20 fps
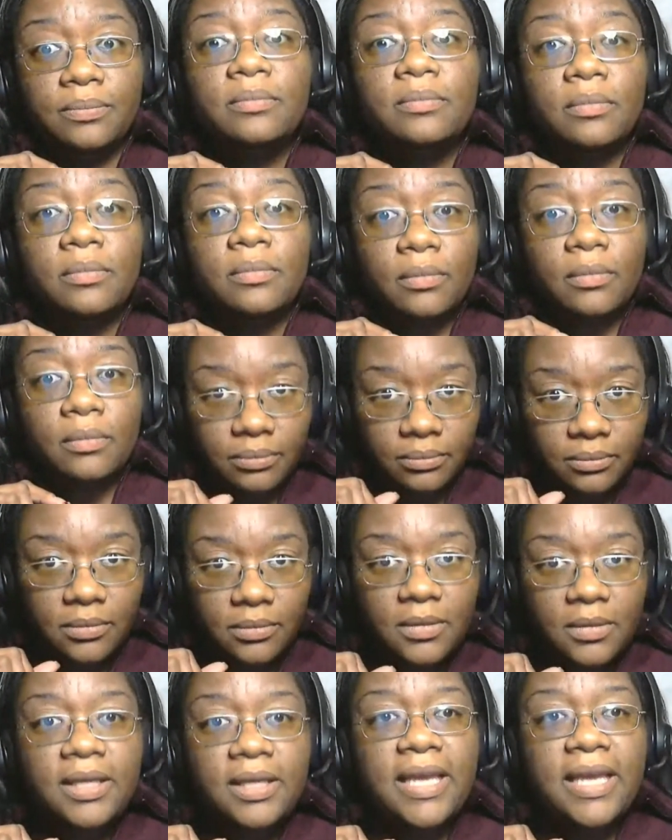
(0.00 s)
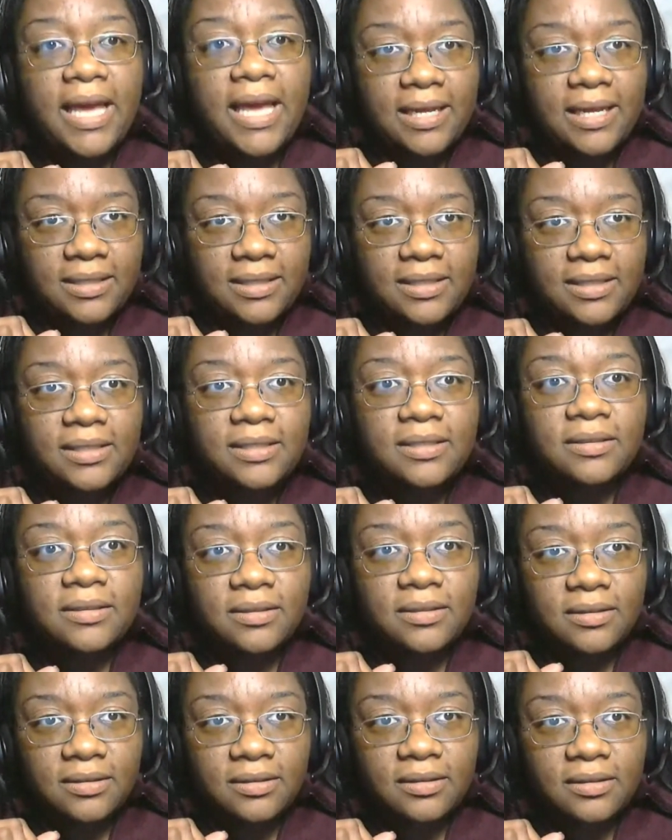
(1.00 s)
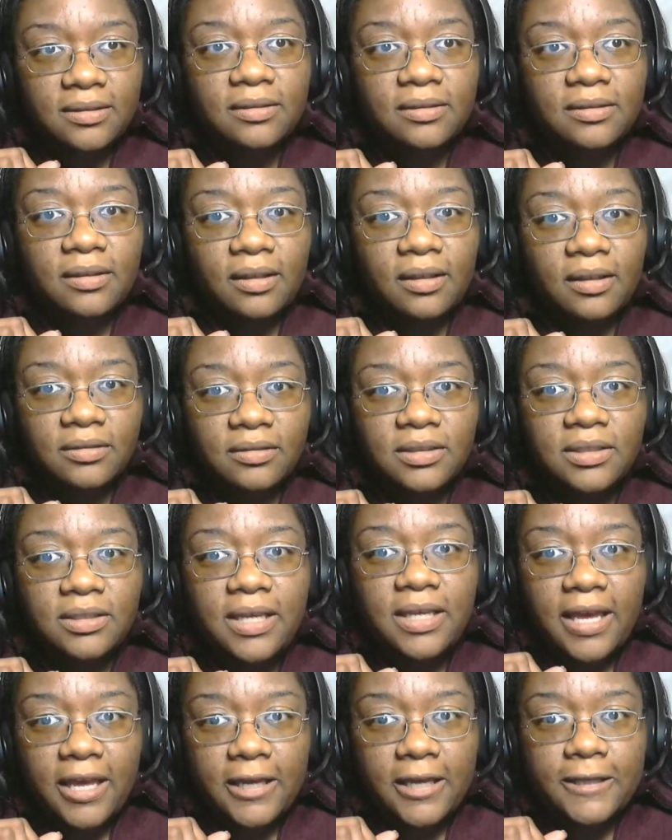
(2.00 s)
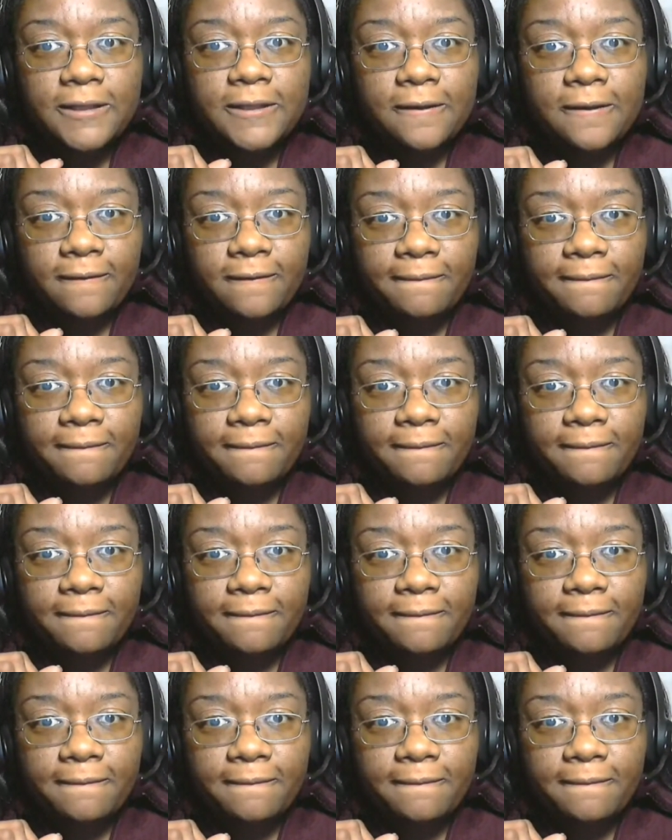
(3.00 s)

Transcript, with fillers: Mm. Yes. Mm-hmm. Yes.